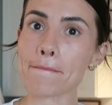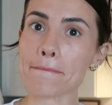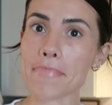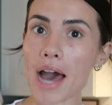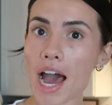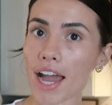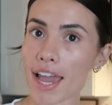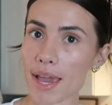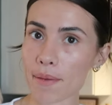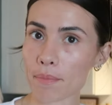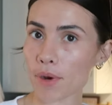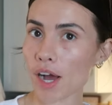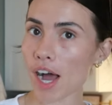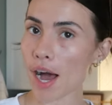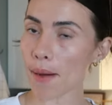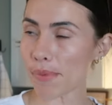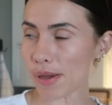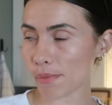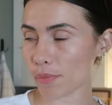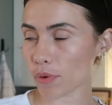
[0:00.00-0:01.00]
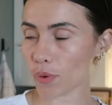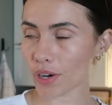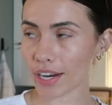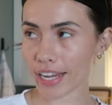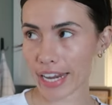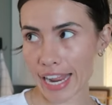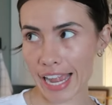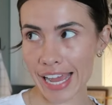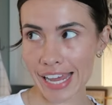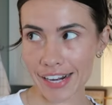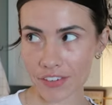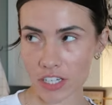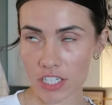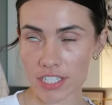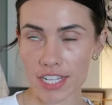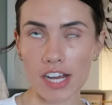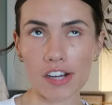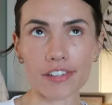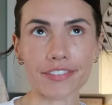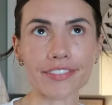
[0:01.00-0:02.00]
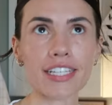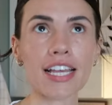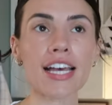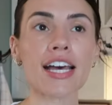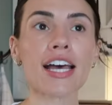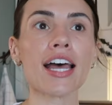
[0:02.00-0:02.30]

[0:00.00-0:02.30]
back up, April. We're getting ahead of ourselves.